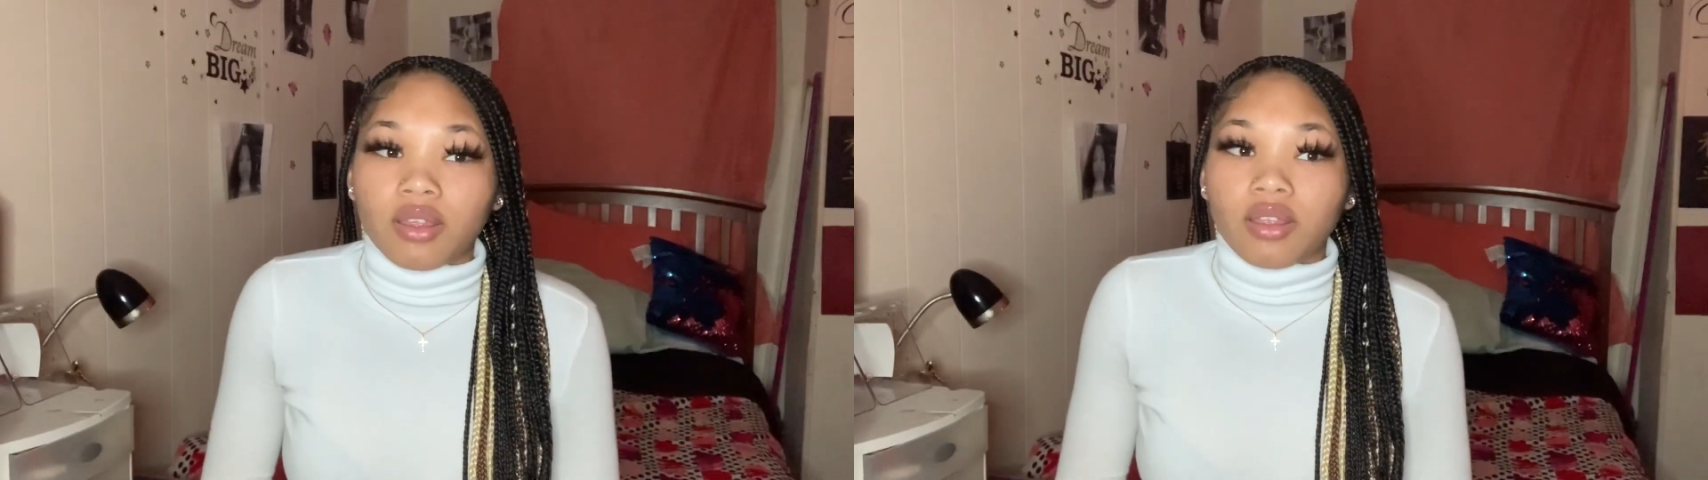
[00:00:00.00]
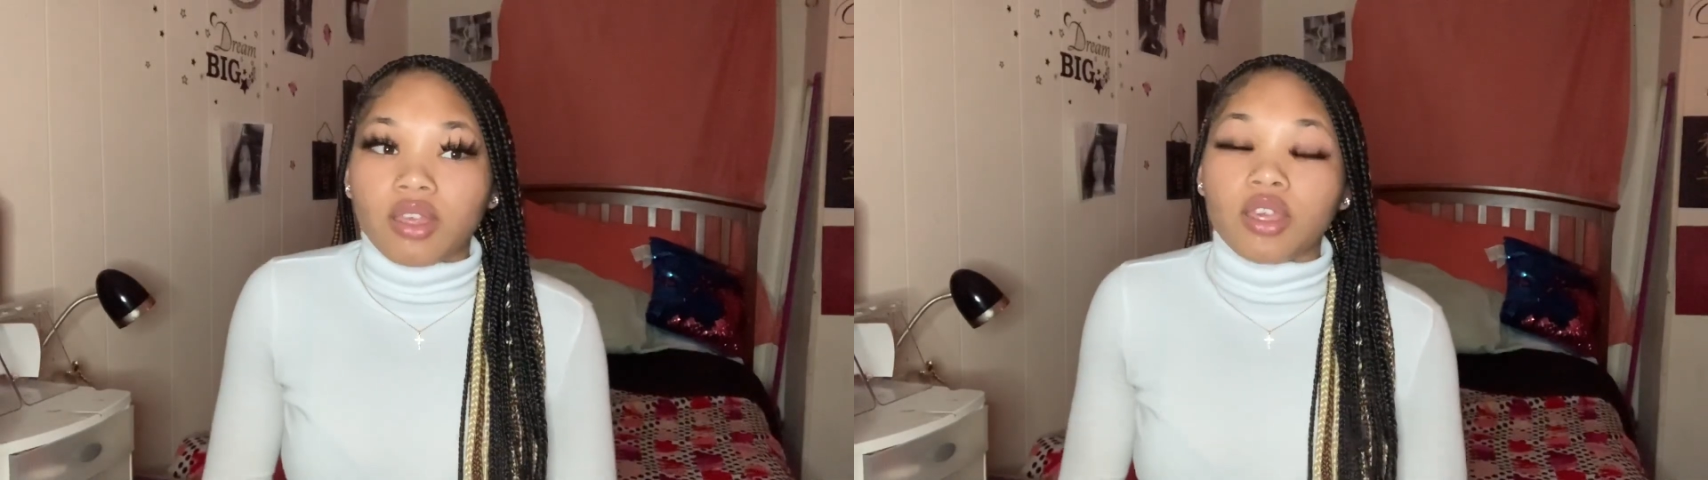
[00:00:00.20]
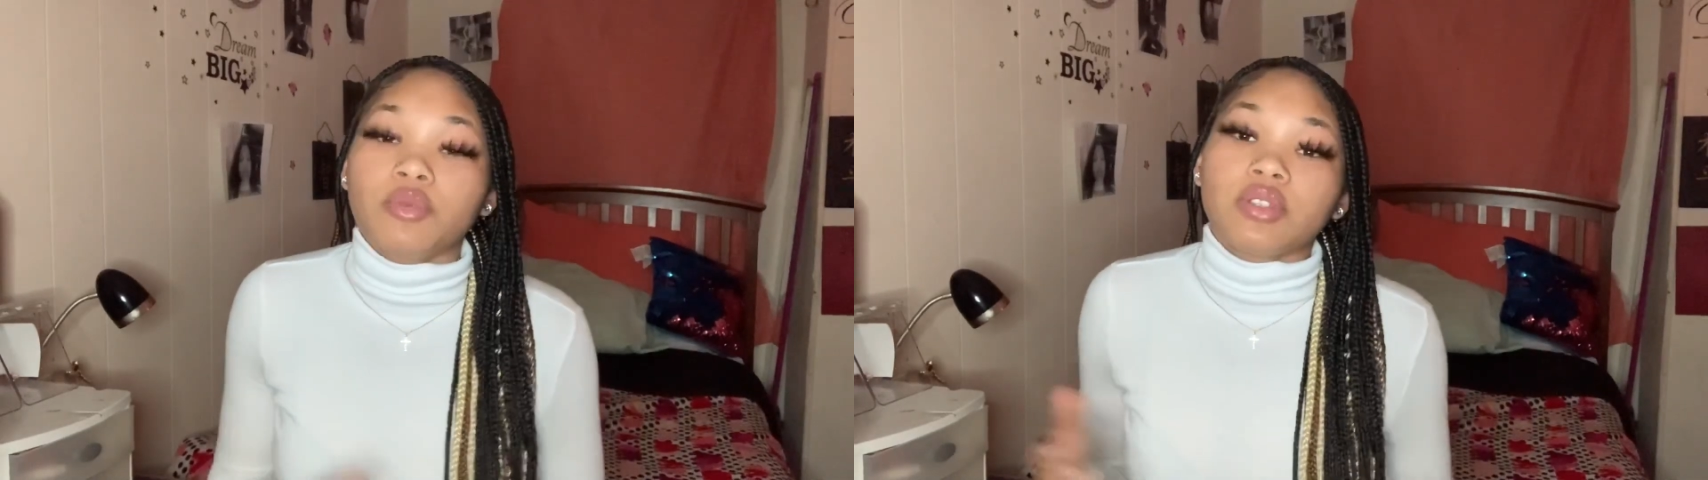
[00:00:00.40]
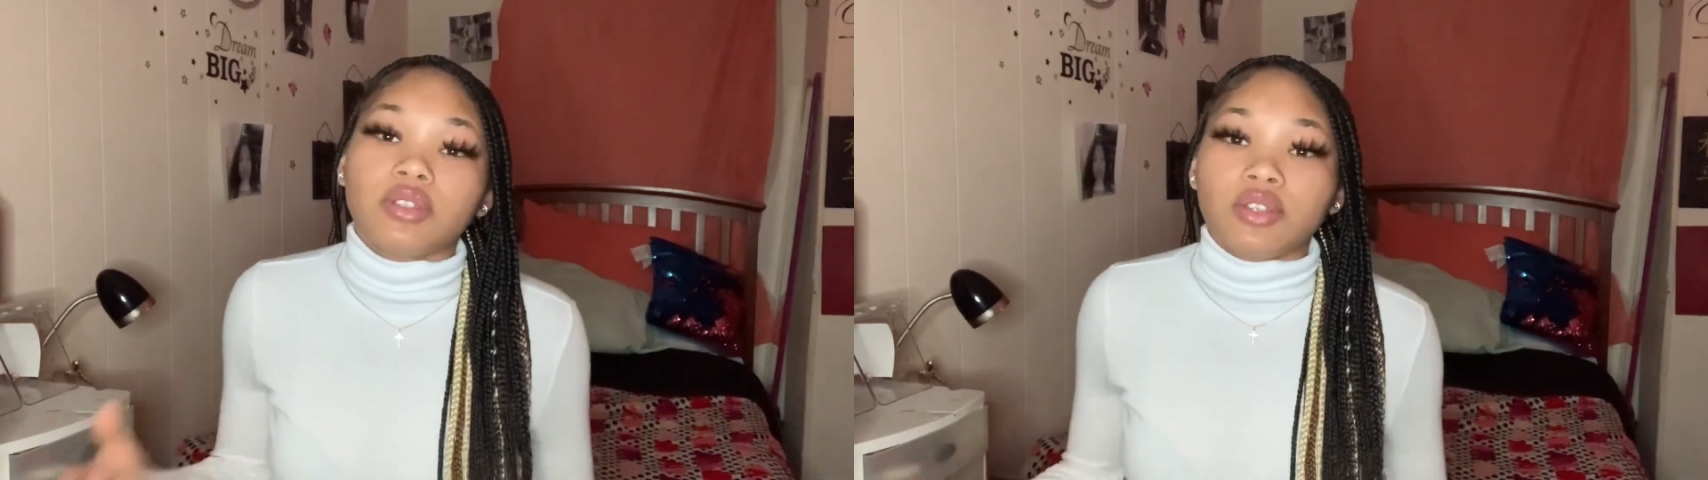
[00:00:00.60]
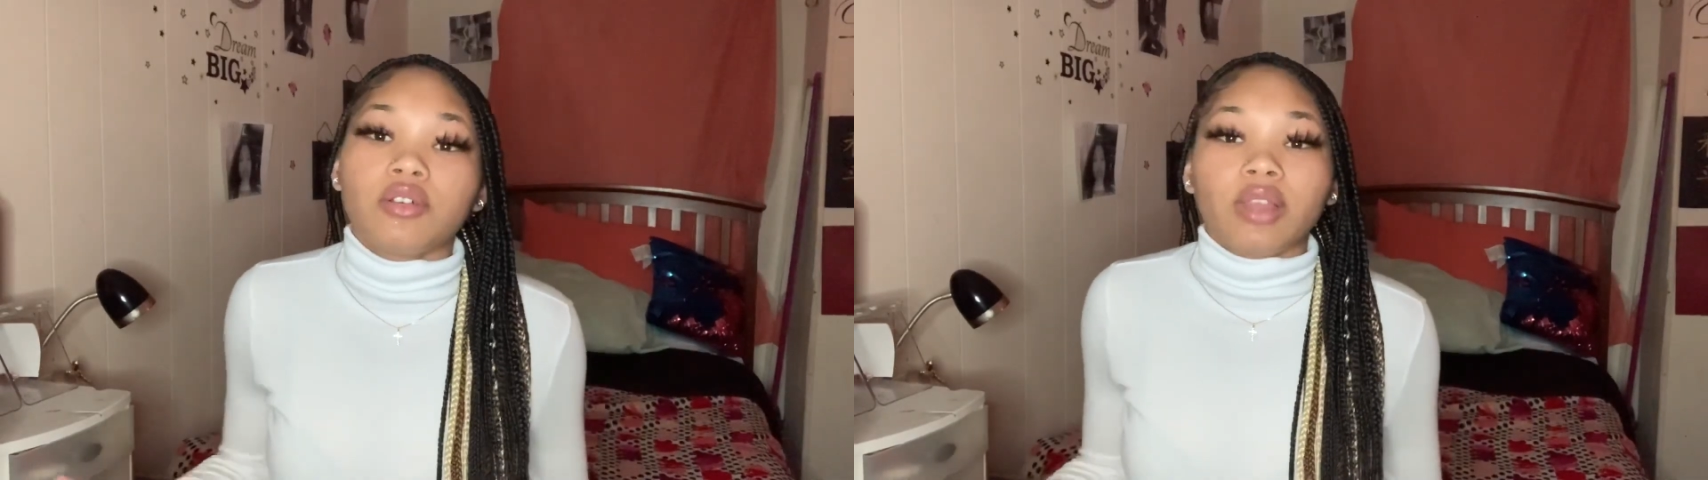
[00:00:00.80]
He was
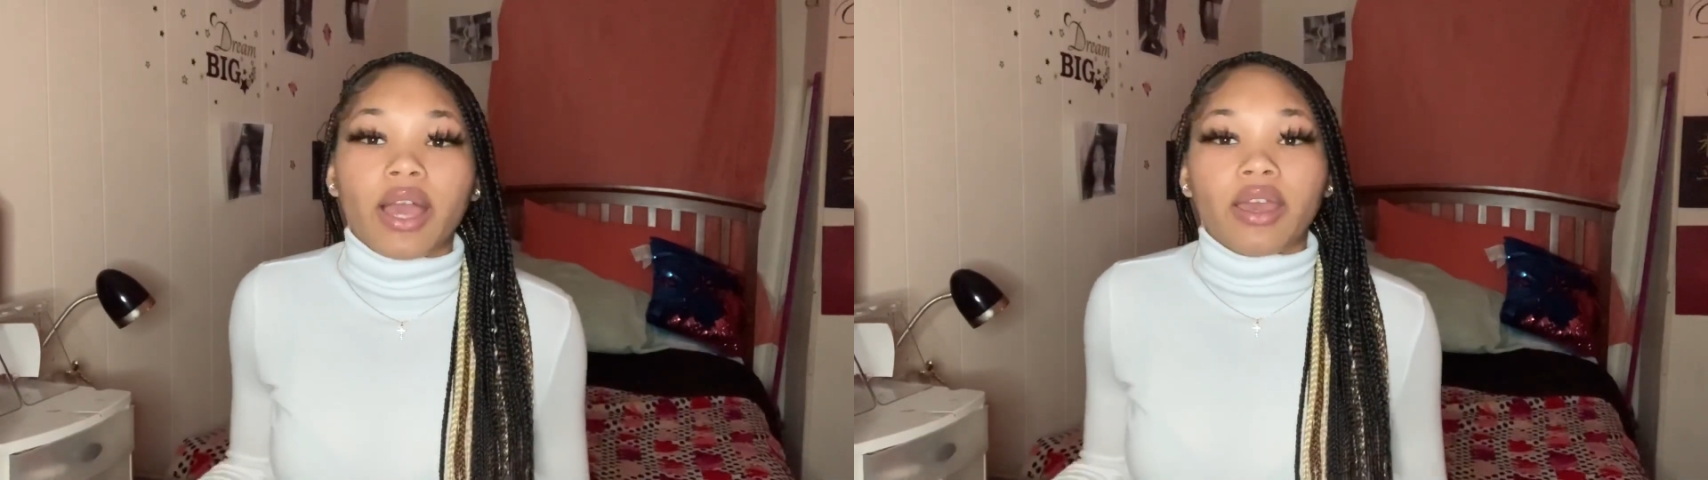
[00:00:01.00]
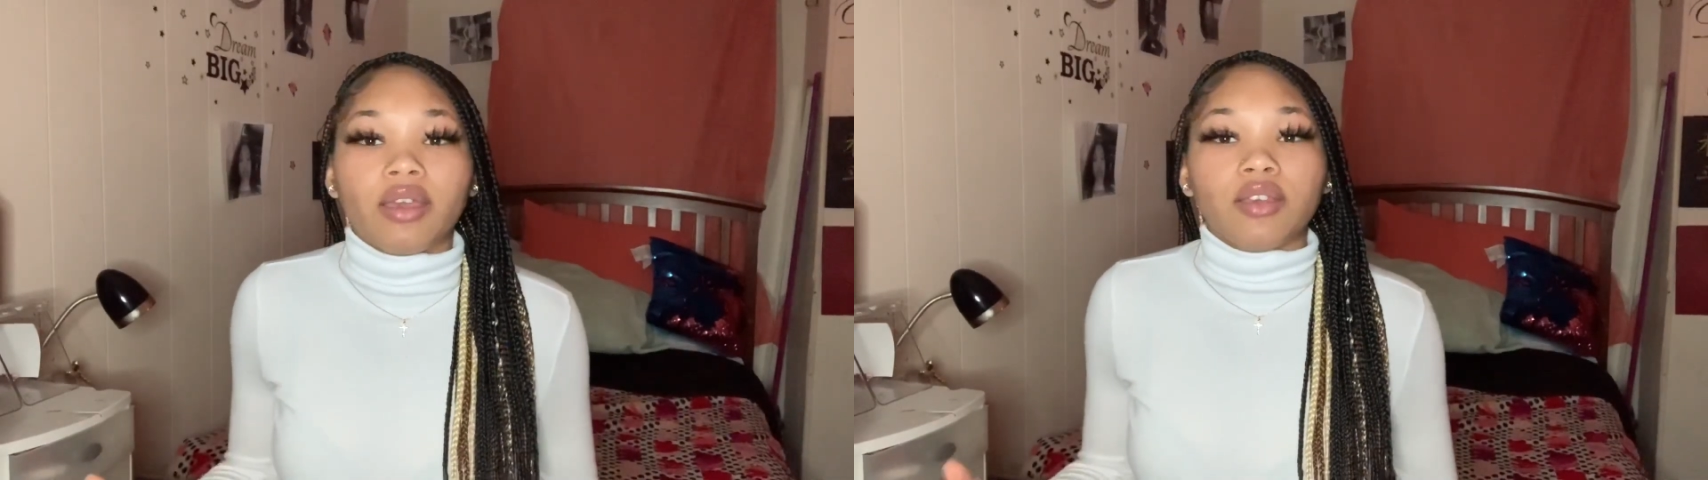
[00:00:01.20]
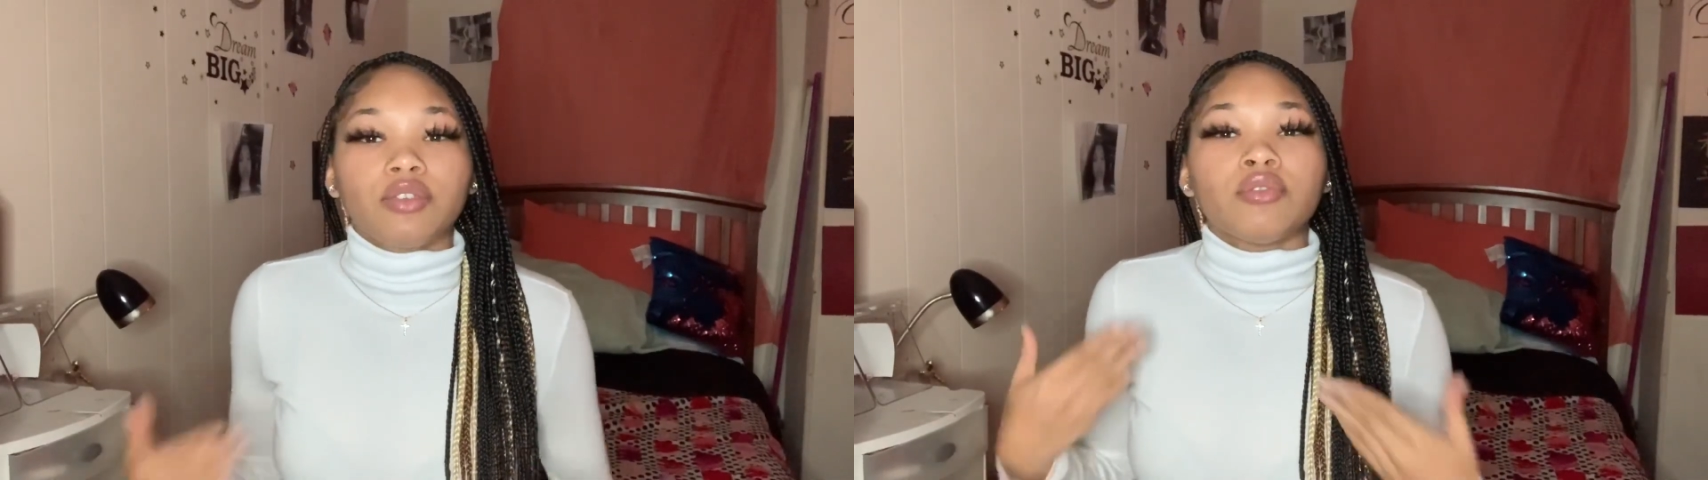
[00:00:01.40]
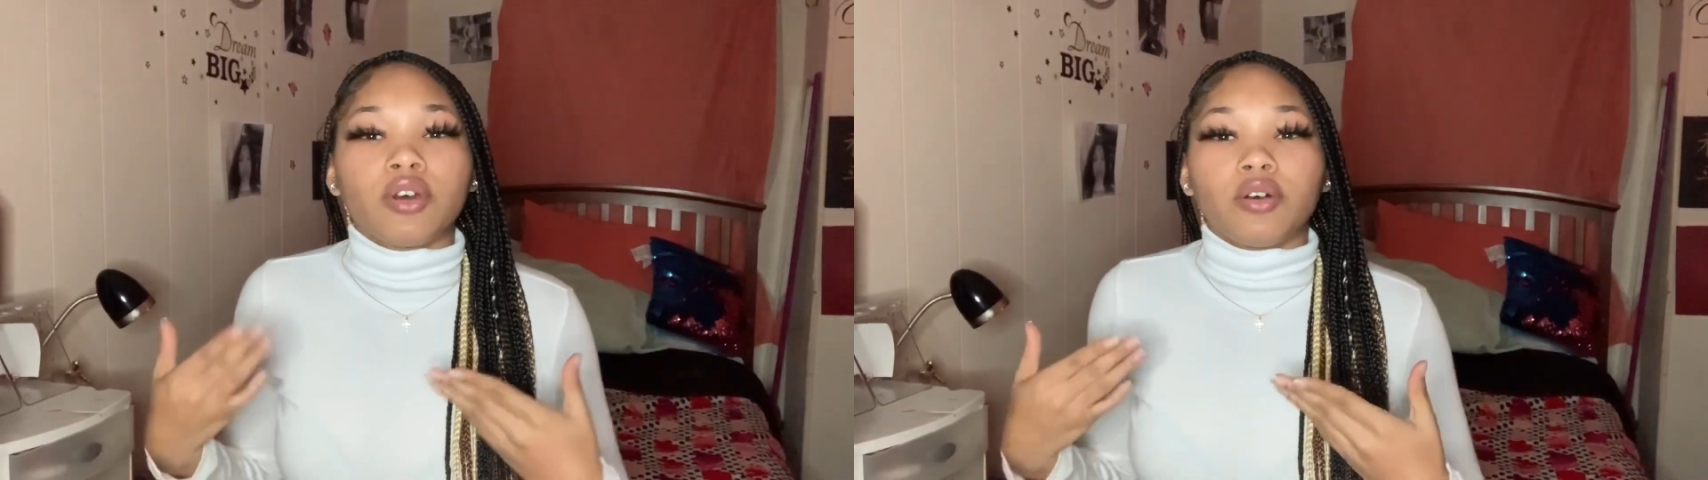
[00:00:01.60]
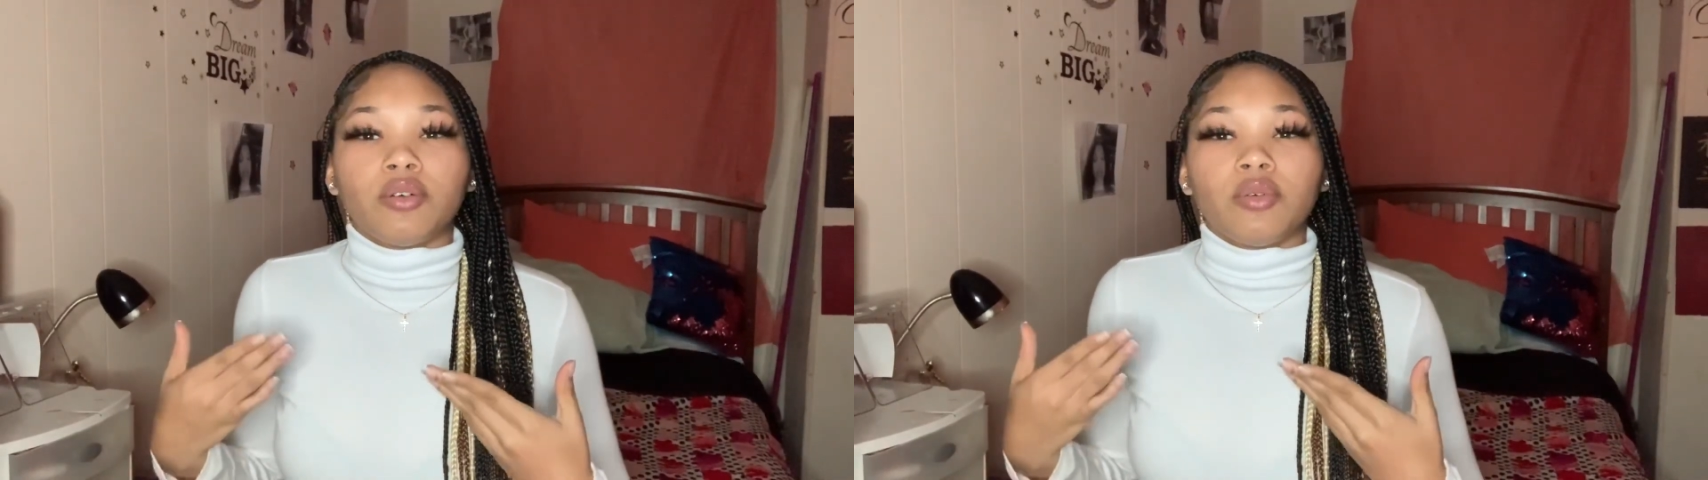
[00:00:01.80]
still like, you
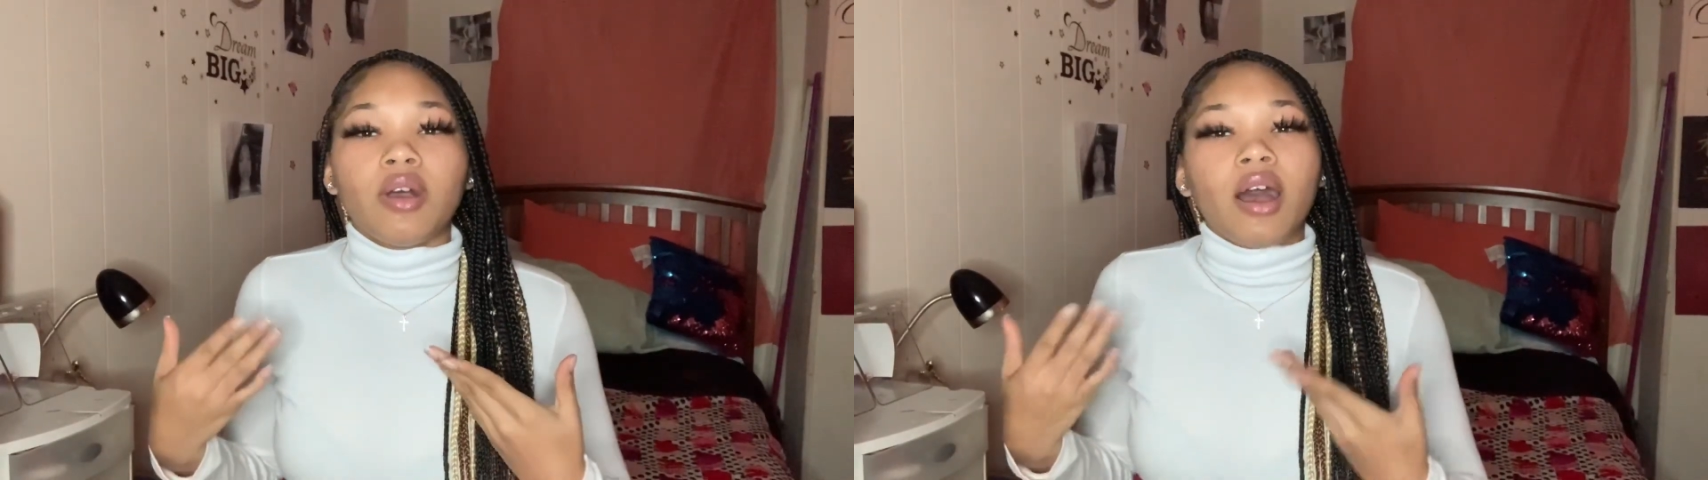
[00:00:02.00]
know,